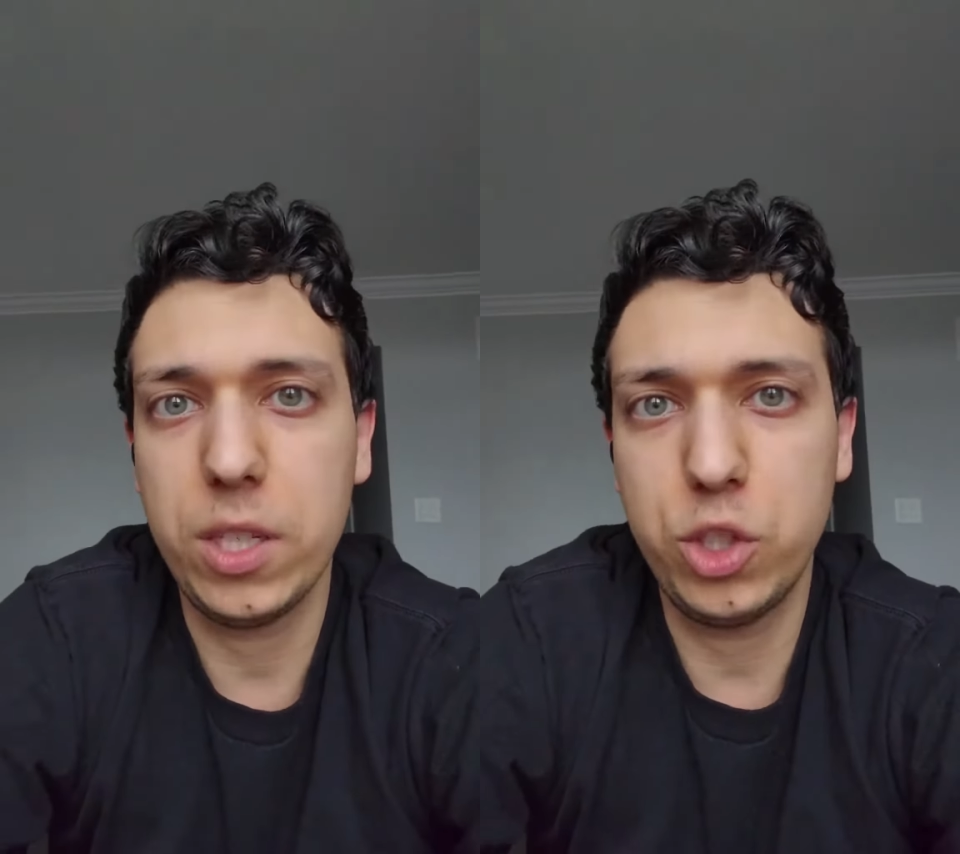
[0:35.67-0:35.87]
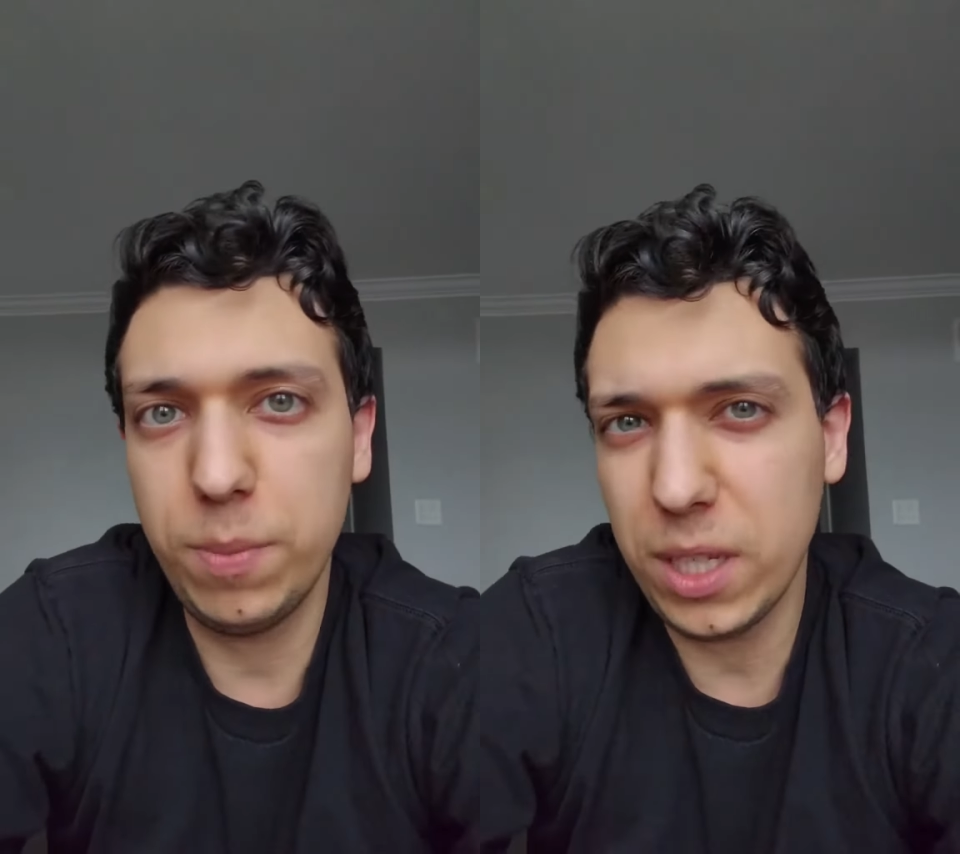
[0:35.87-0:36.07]

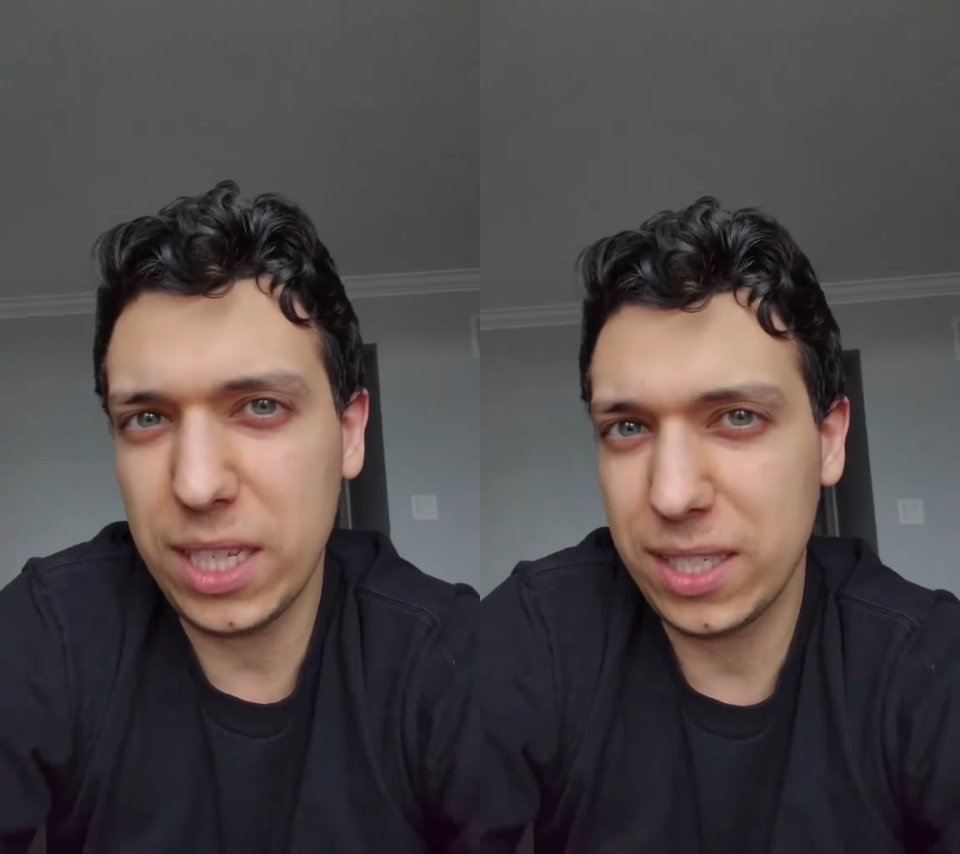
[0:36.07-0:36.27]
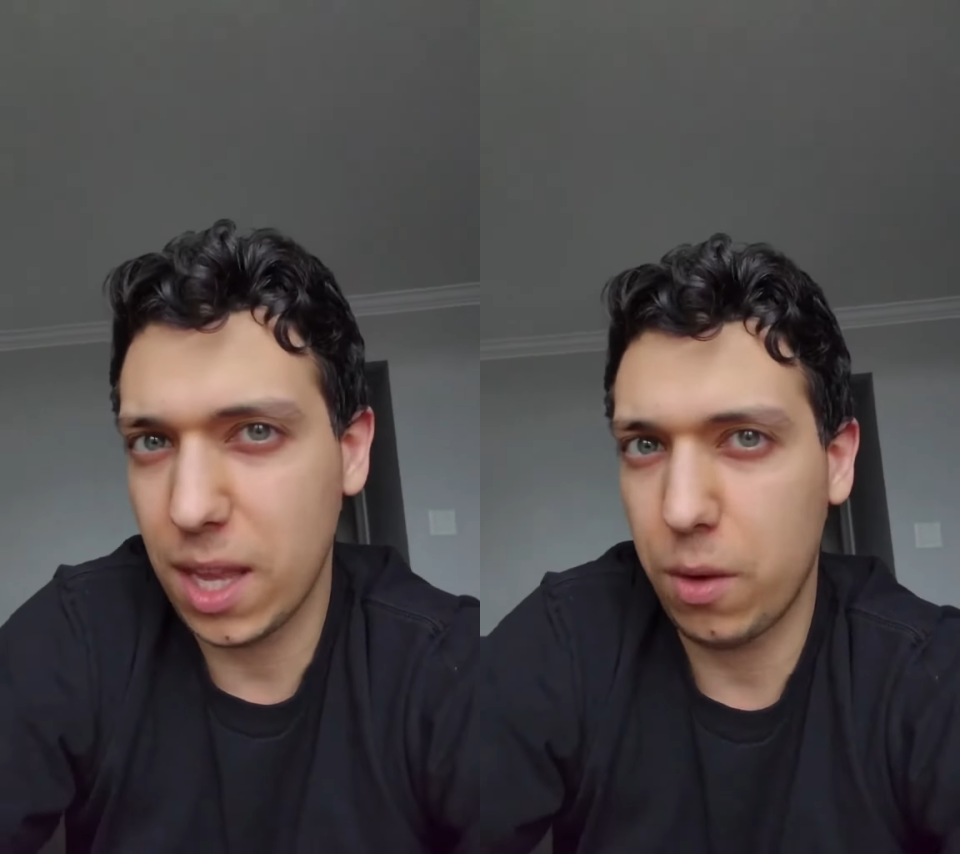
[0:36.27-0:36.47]
Because
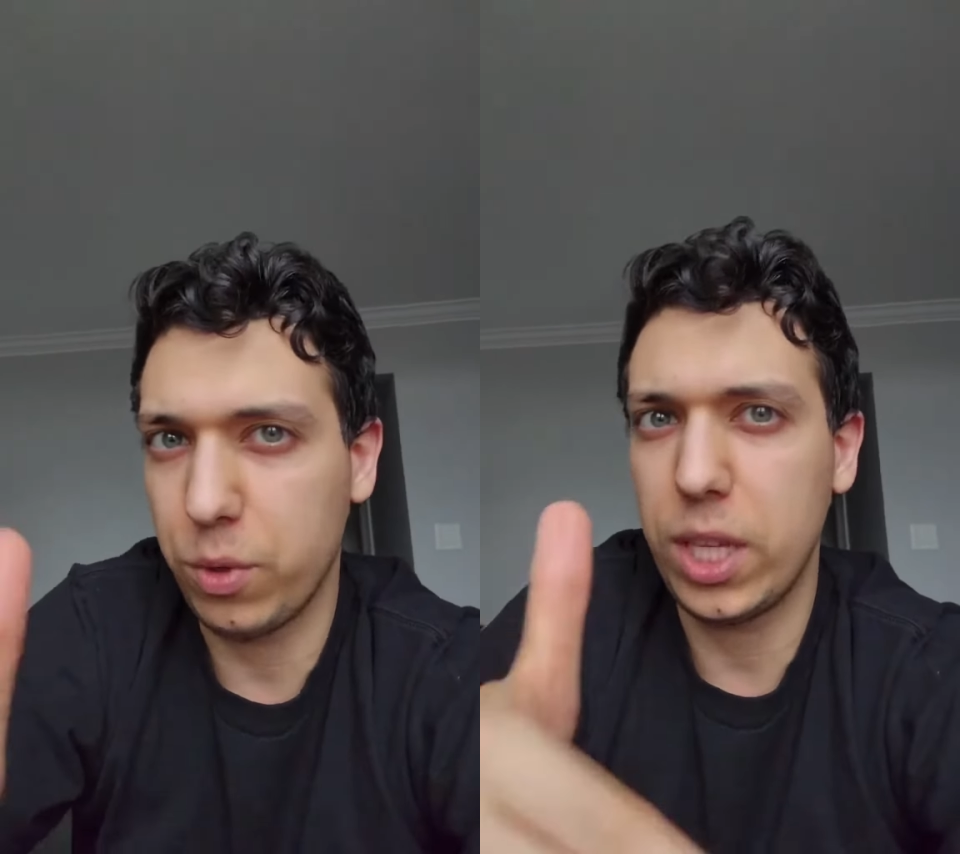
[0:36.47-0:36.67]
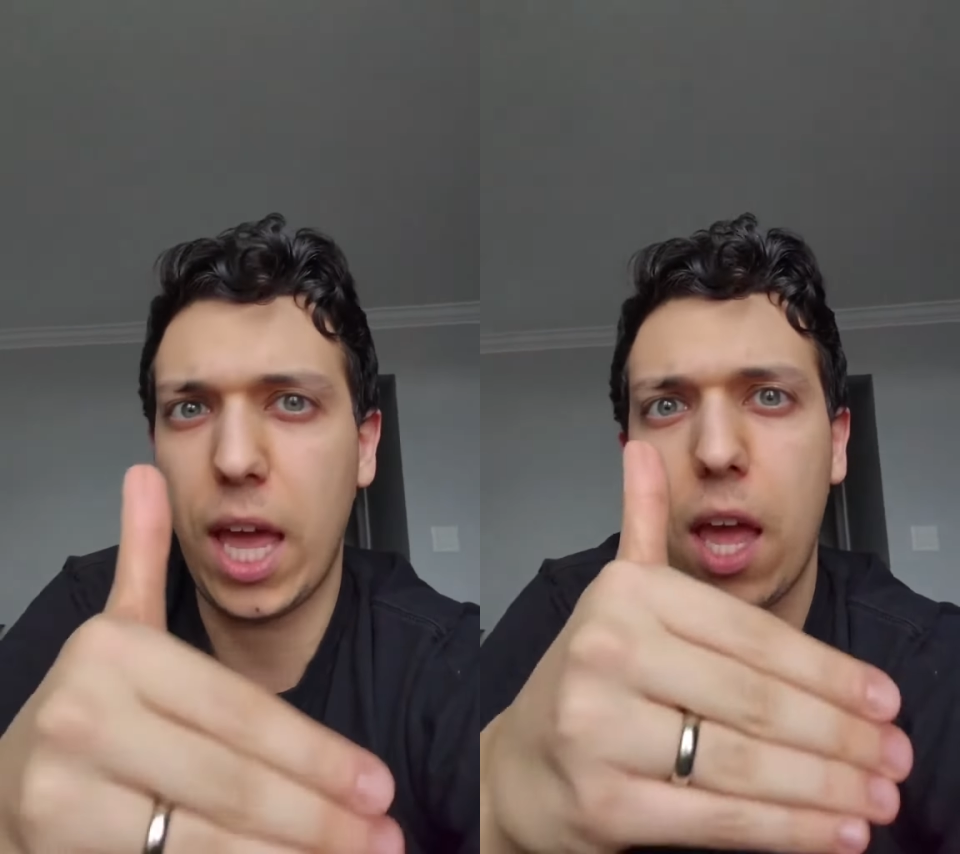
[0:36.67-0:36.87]
Jamil is not really